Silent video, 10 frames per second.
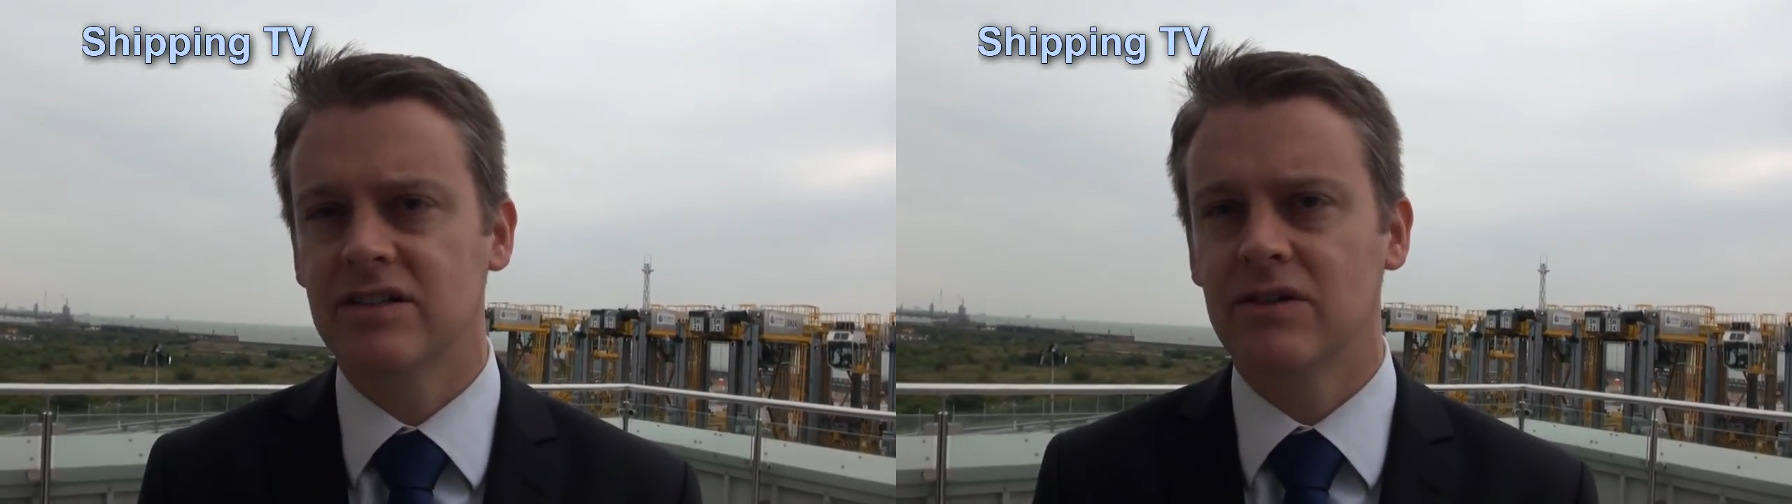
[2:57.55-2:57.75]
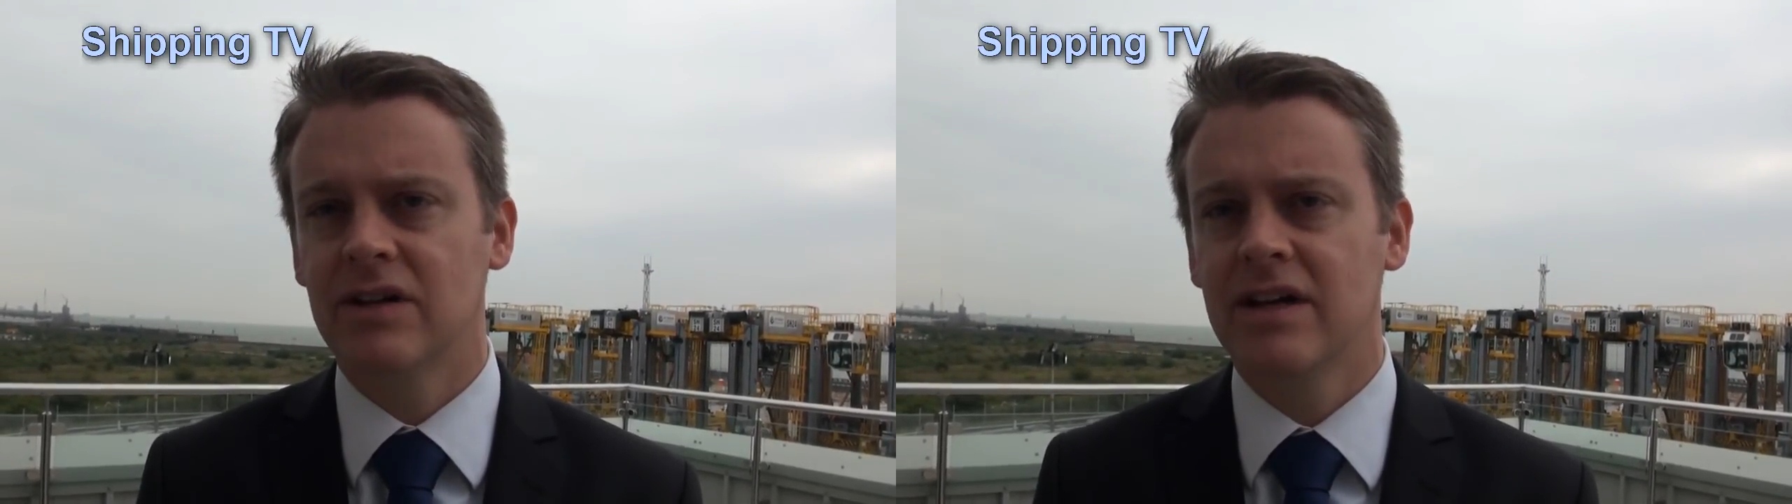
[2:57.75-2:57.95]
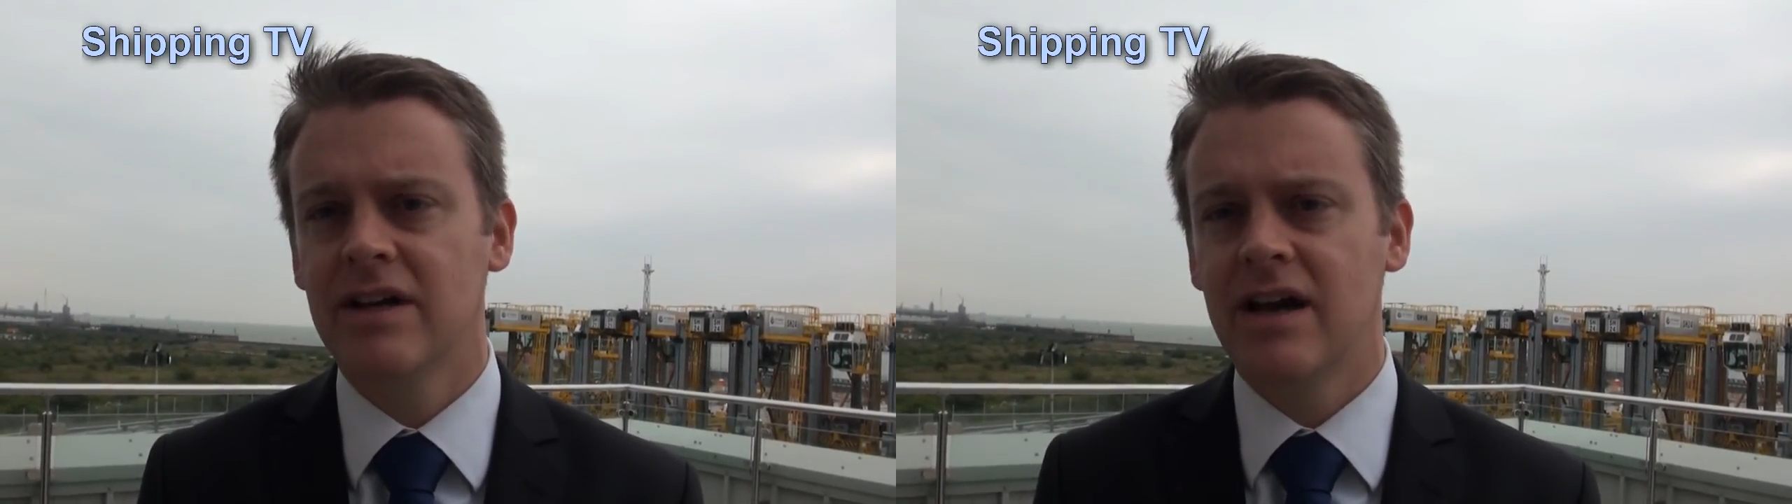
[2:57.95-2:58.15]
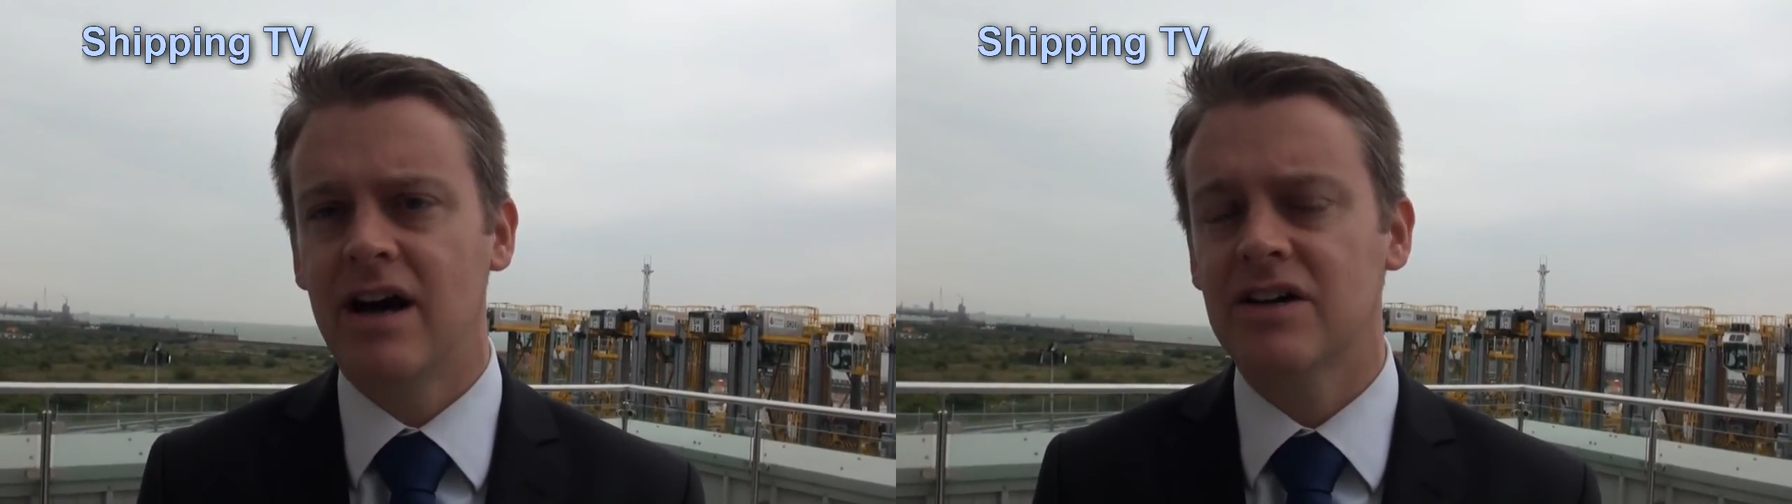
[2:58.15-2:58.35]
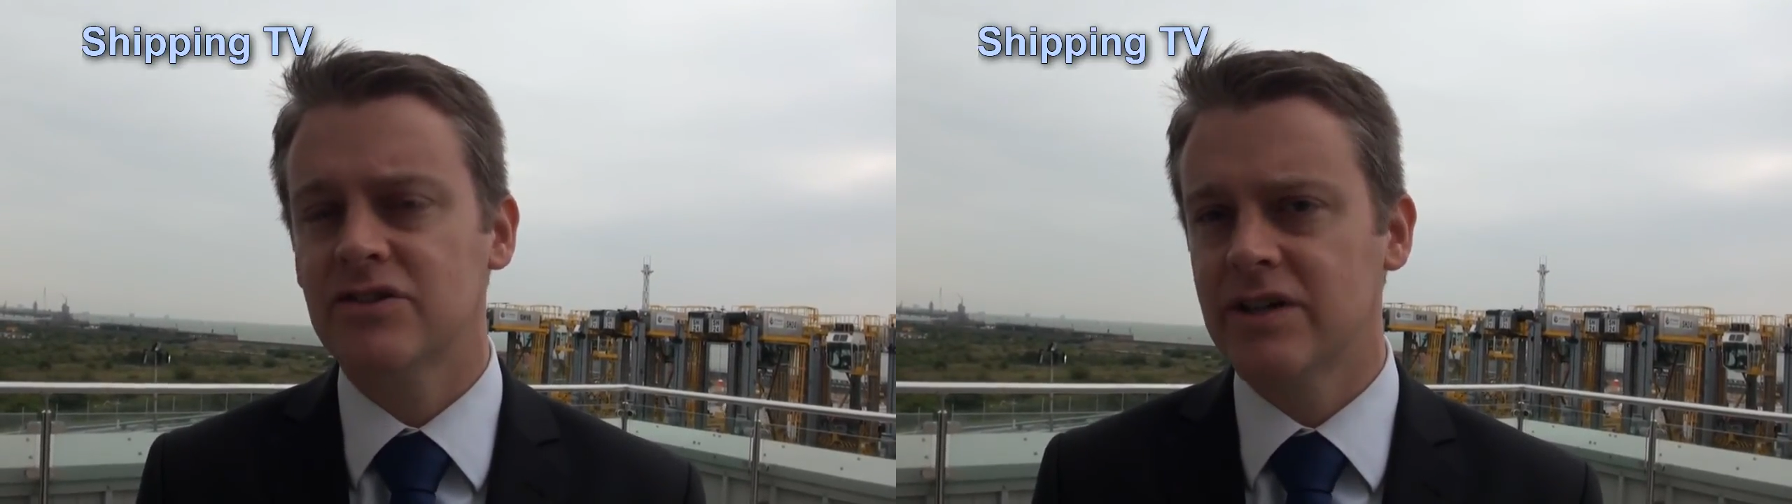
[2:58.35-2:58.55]
So
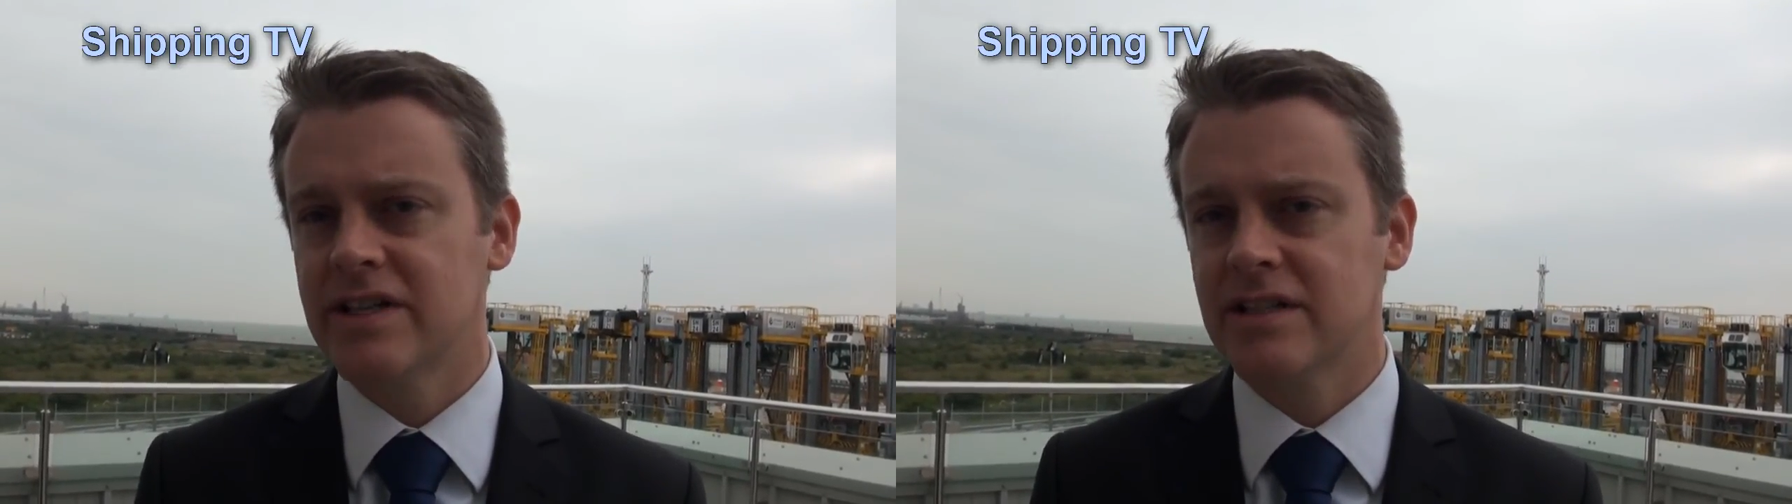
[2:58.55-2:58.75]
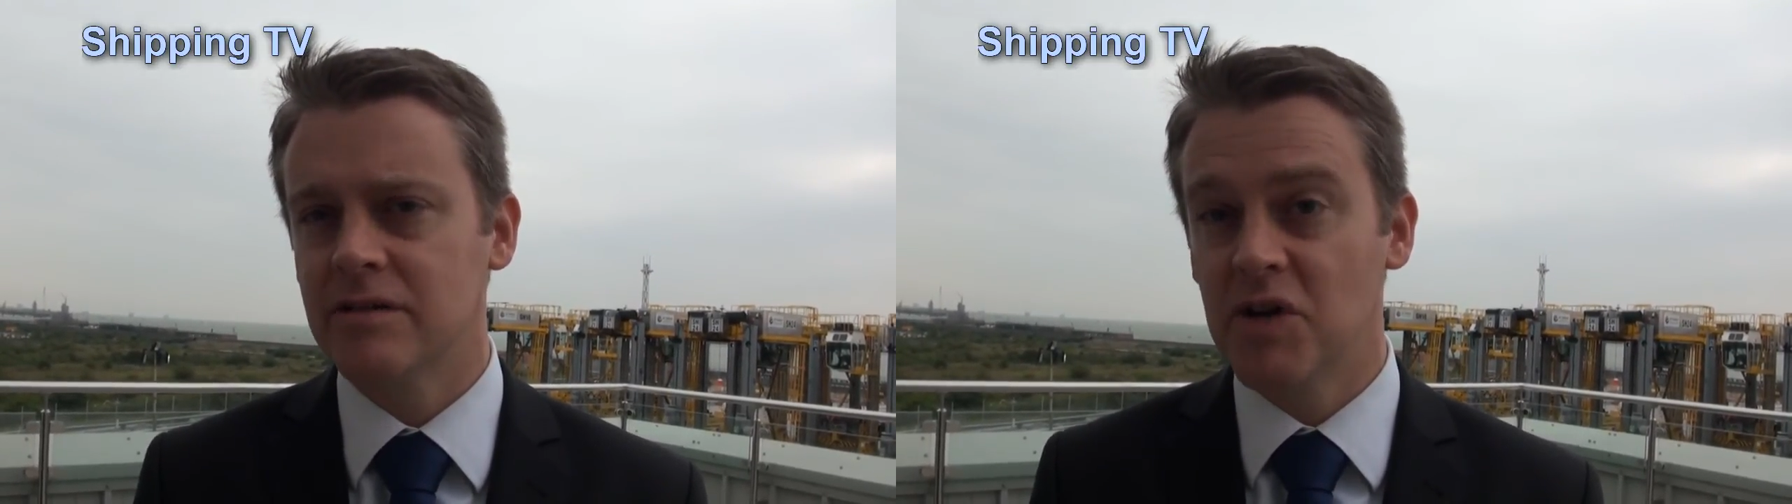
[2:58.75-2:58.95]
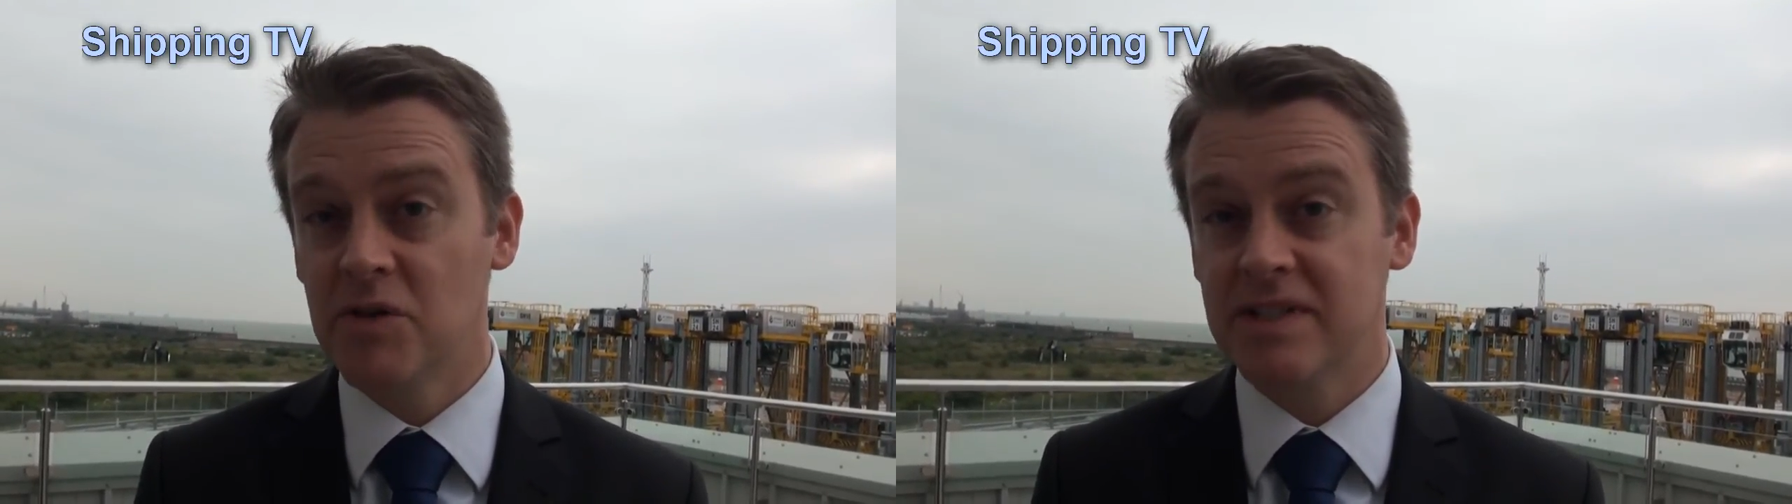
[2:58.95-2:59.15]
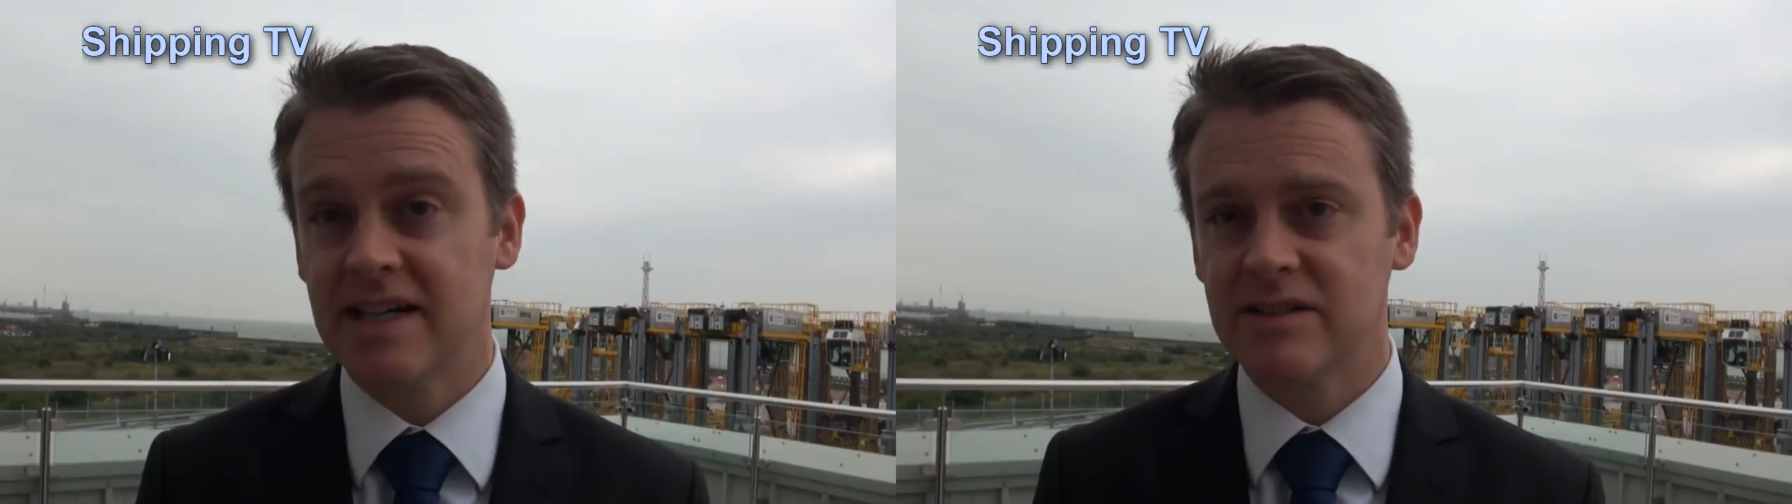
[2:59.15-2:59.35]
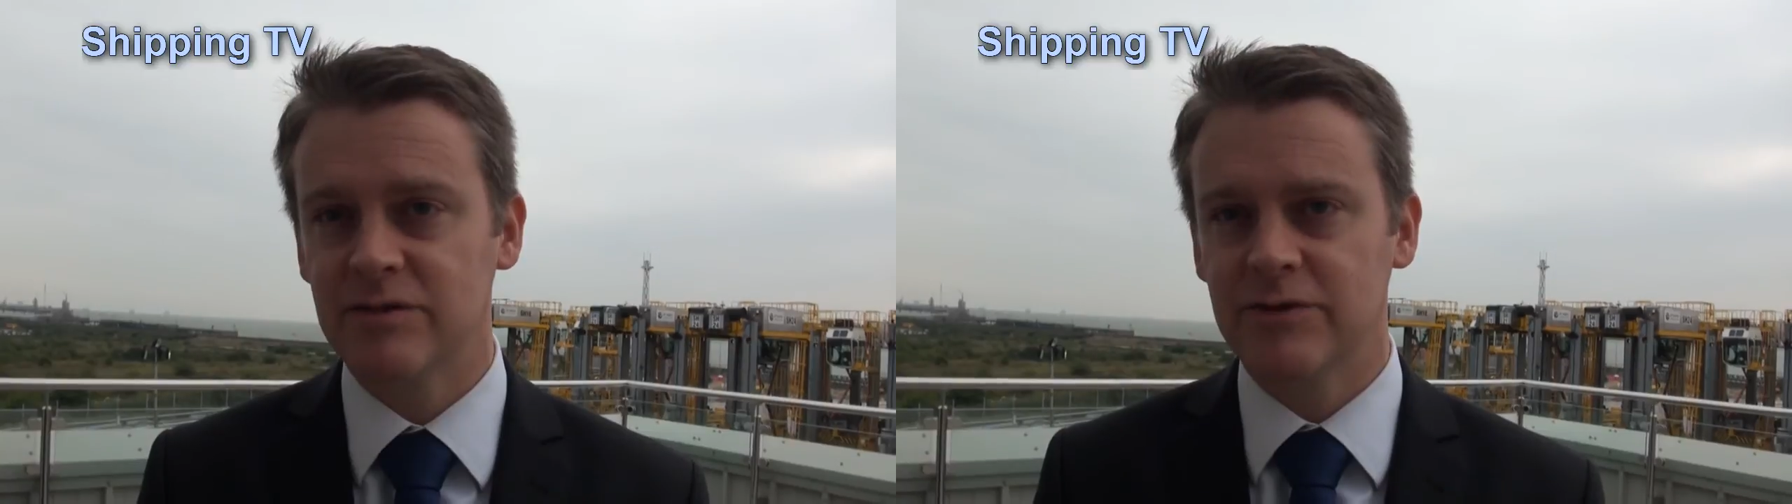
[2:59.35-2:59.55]
our trains at the moment out of